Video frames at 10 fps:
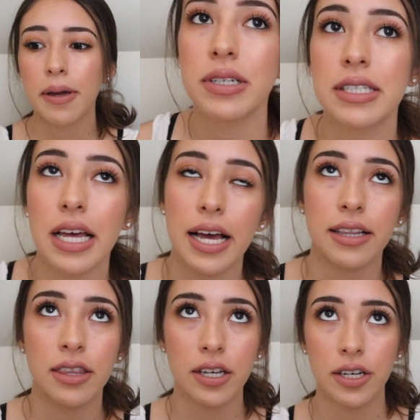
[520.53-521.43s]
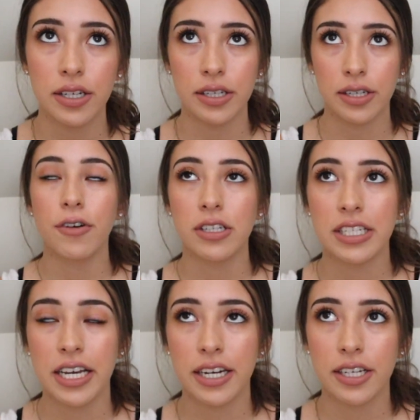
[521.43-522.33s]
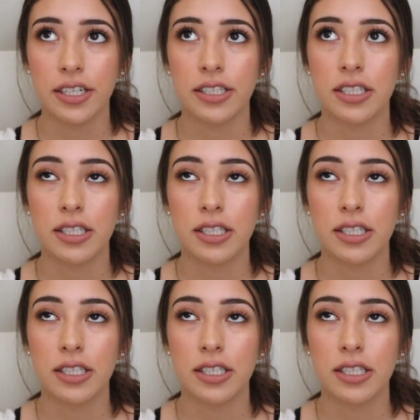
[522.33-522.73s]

It was at the Fontana